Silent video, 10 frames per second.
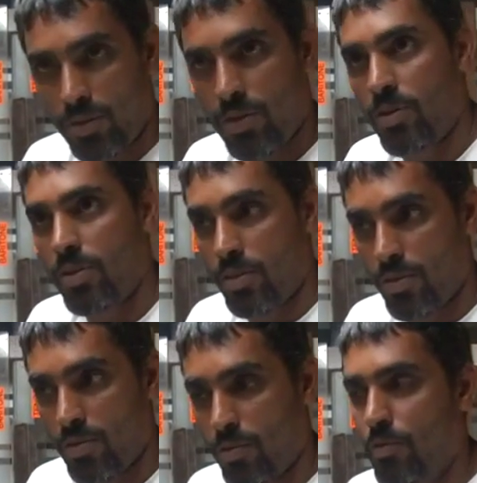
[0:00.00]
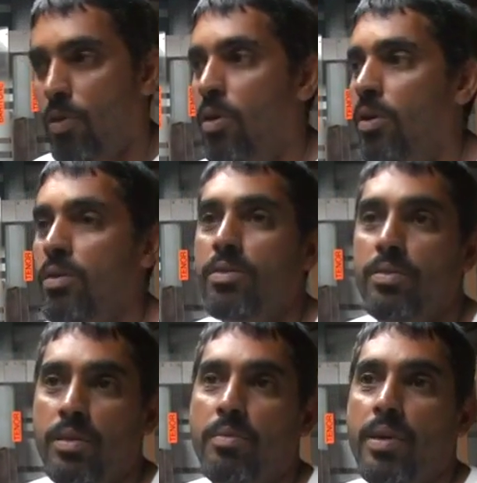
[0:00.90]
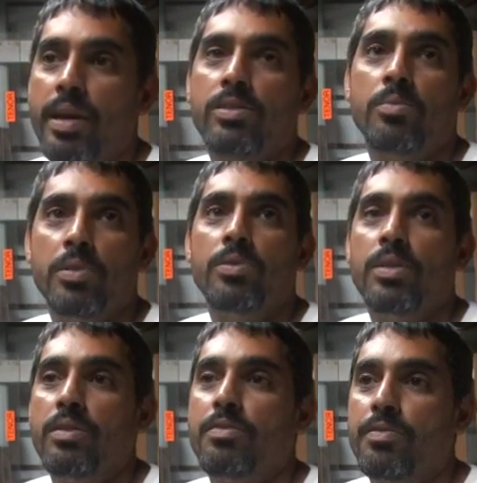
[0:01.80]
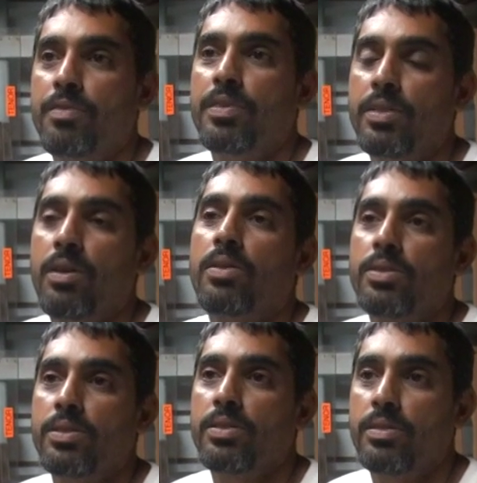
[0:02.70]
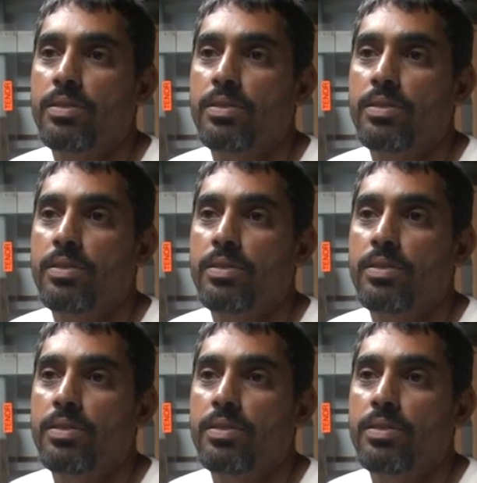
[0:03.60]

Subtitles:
you know, overall the actual building of guitars.